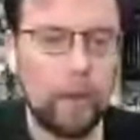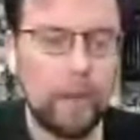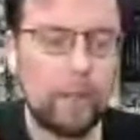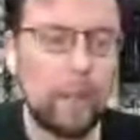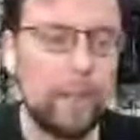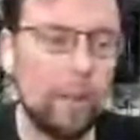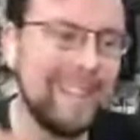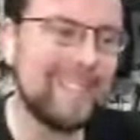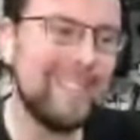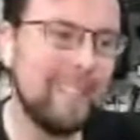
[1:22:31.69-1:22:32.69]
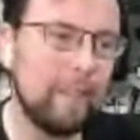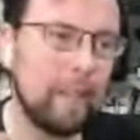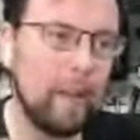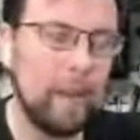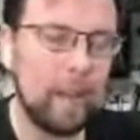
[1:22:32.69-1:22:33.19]
and you're listening
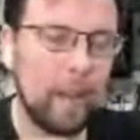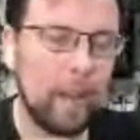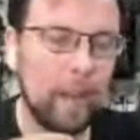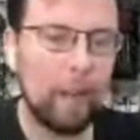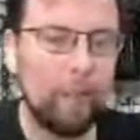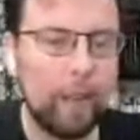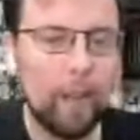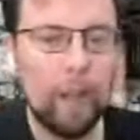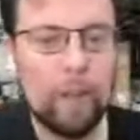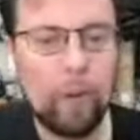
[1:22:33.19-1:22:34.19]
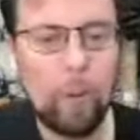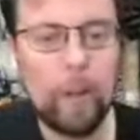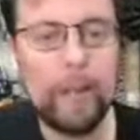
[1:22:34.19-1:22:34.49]
very carefully for what is